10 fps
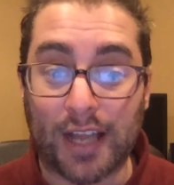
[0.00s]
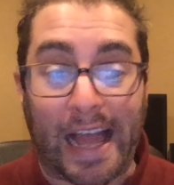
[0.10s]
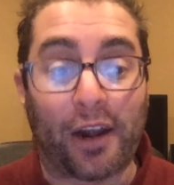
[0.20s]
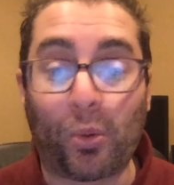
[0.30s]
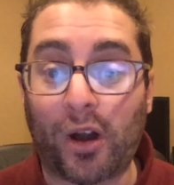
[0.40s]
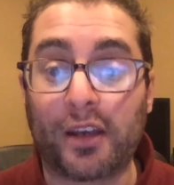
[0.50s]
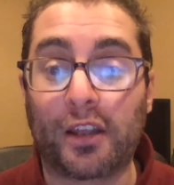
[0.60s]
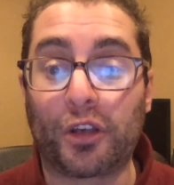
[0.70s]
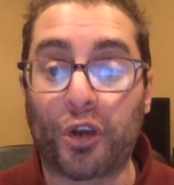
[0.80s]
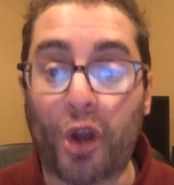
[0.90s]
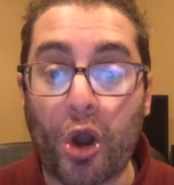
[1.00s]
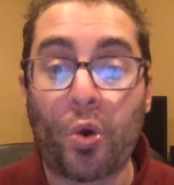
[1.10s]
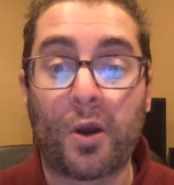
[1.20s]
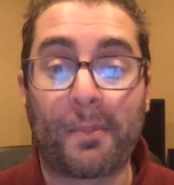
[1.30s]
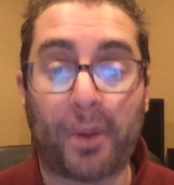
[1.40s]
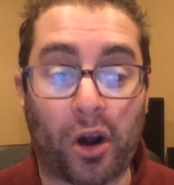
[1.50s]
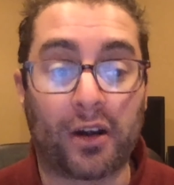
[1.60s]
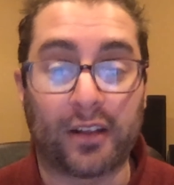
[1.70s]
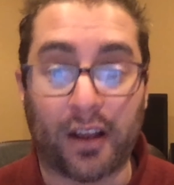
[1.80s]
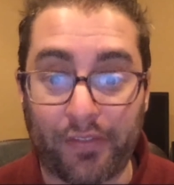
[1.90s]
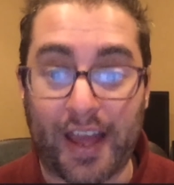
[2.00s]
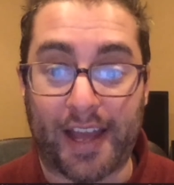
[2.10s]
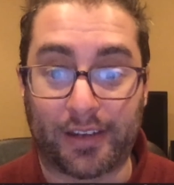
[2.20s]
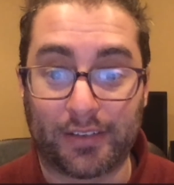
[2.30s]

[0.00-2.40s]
I don't want no part of that.